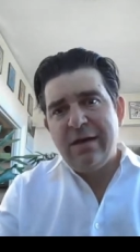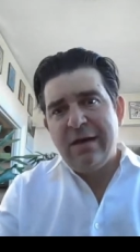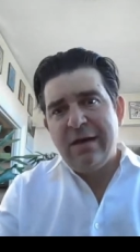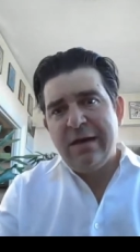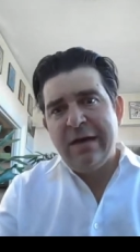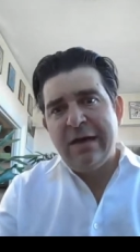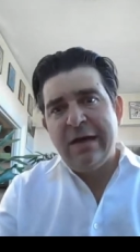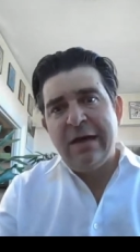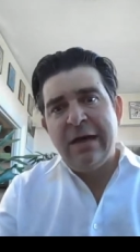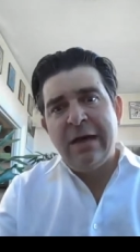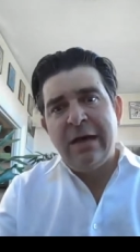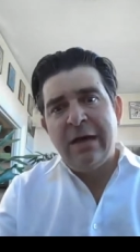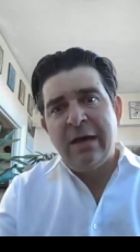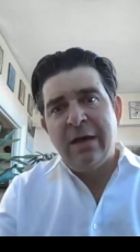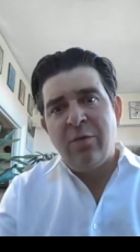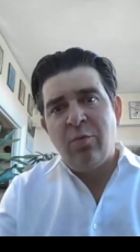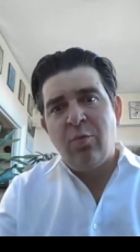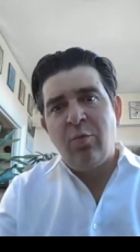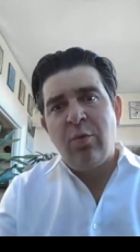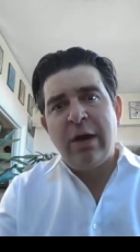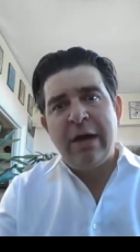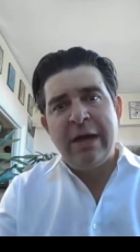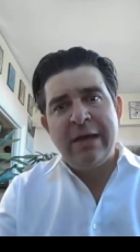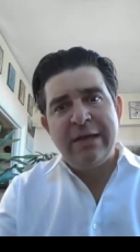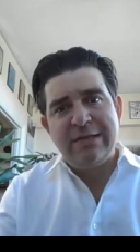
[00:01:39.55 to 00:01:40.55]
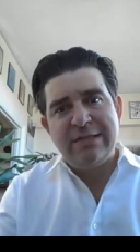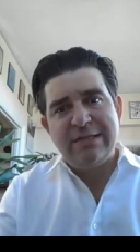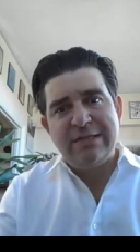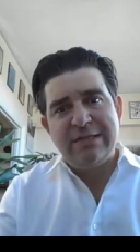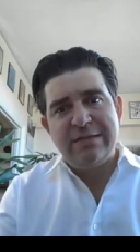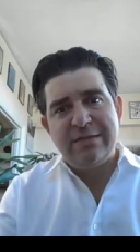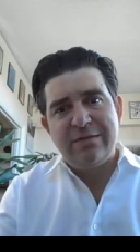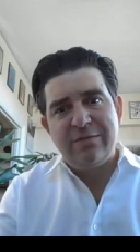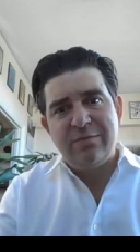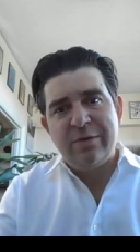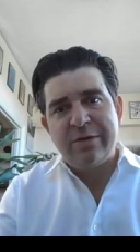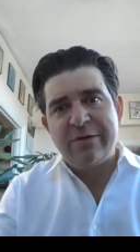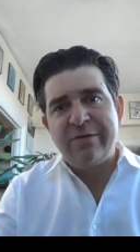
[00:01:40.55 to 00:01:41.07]
Uh, what
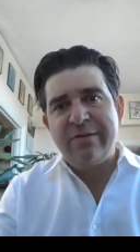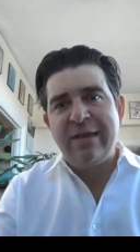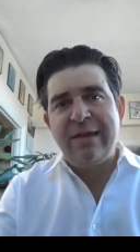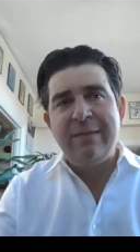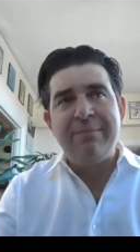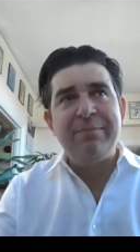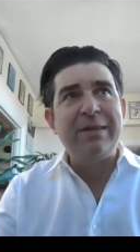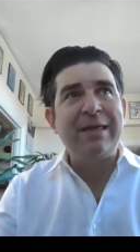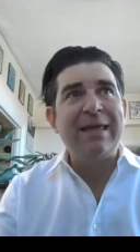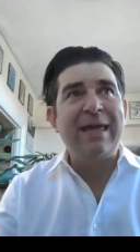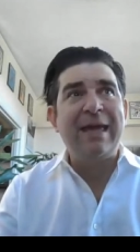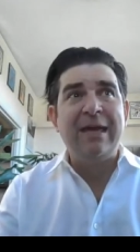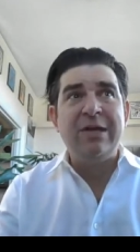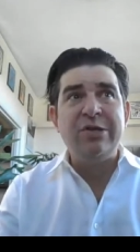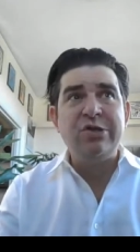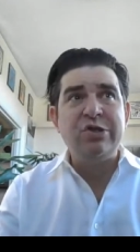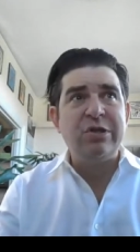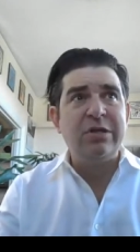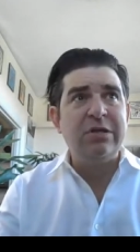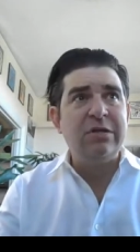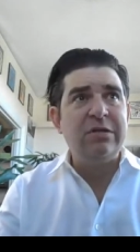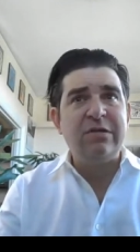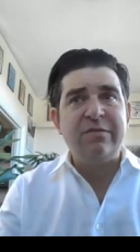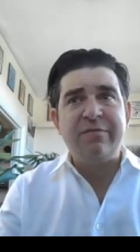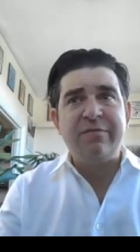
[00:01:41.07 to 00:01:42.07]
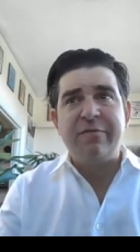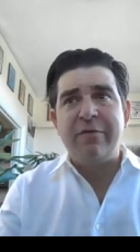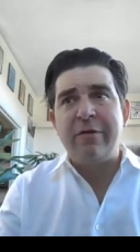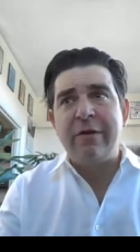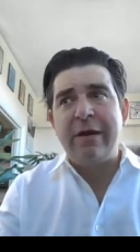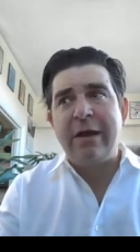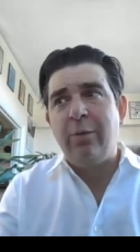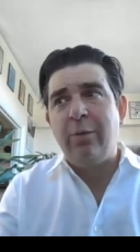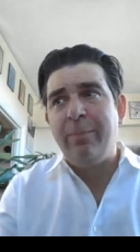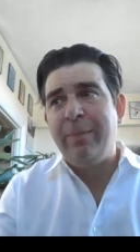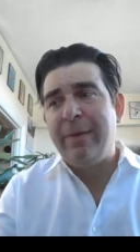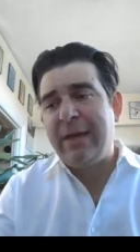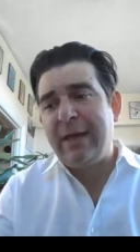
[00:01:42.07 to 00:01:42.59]
what are the implications for
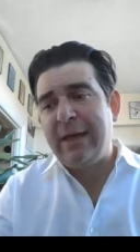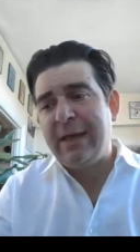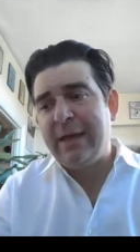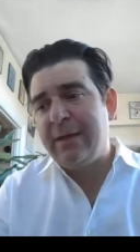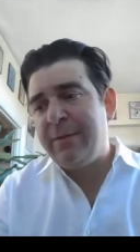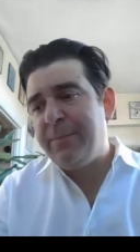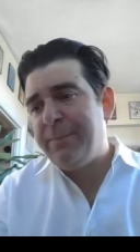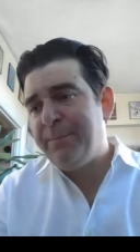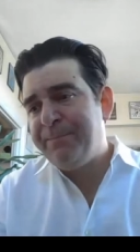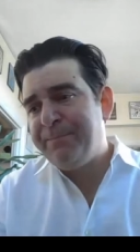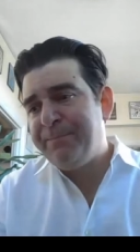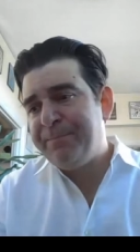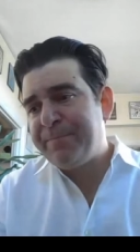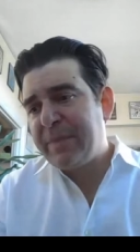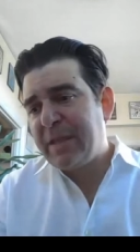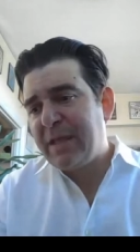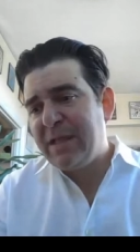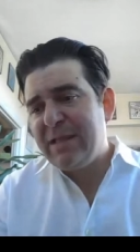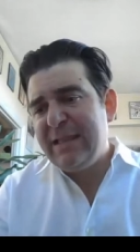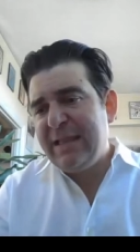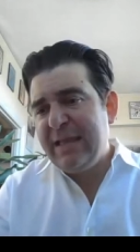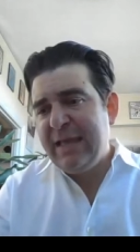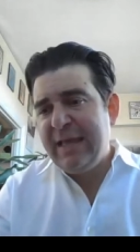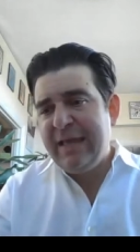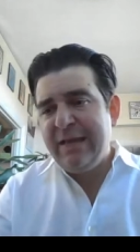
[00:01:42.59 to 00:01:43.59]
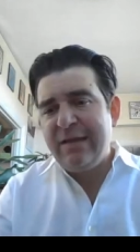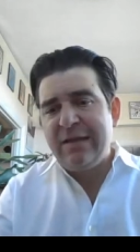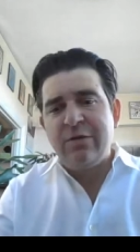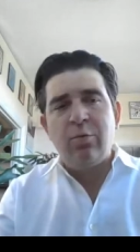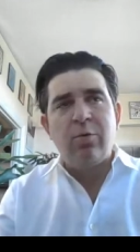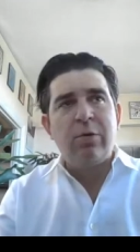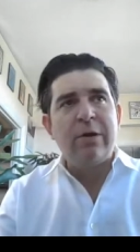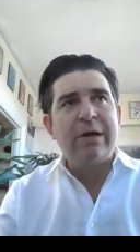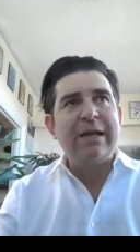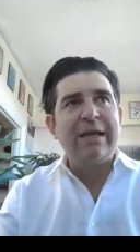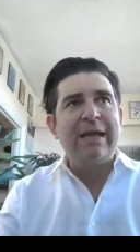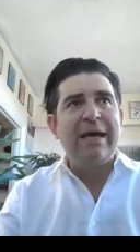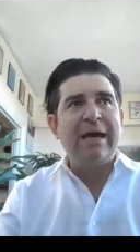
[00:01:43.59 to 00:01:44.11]
helping lead and
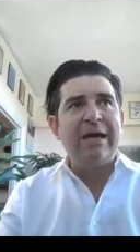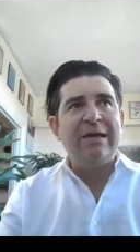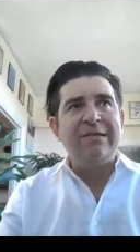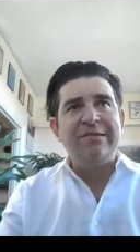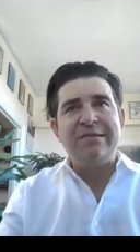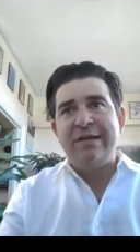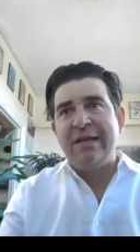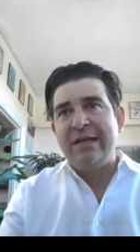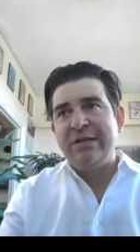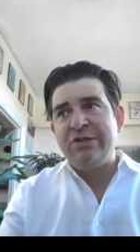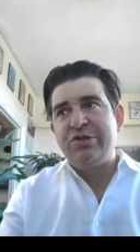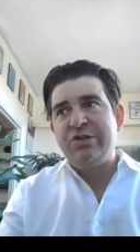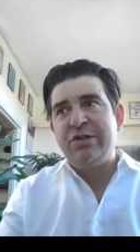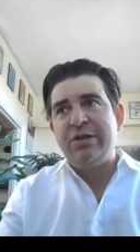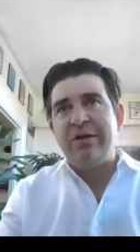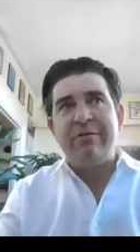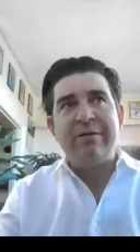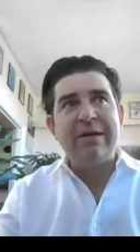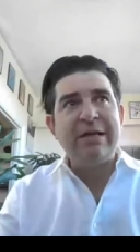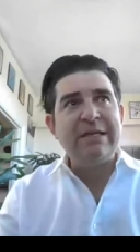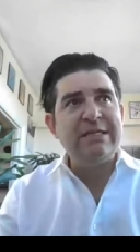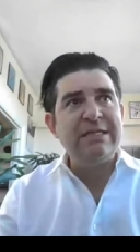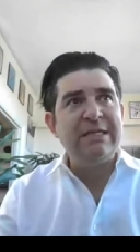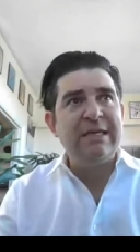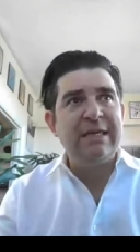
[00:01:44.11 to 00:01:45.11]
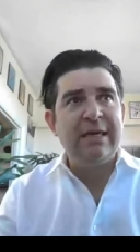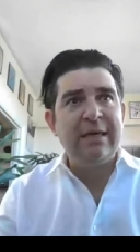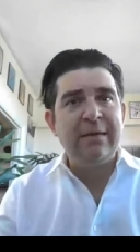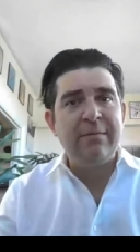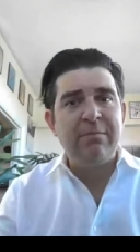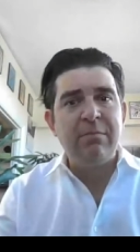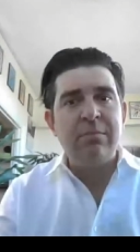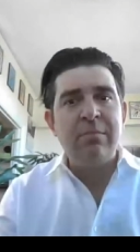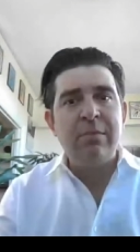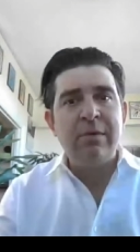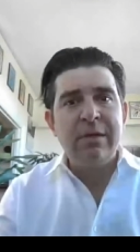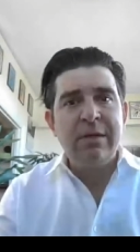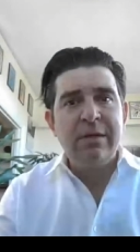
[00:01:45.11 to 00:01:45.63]
organize an engineering
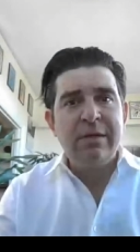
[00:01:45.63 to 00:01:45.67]
team?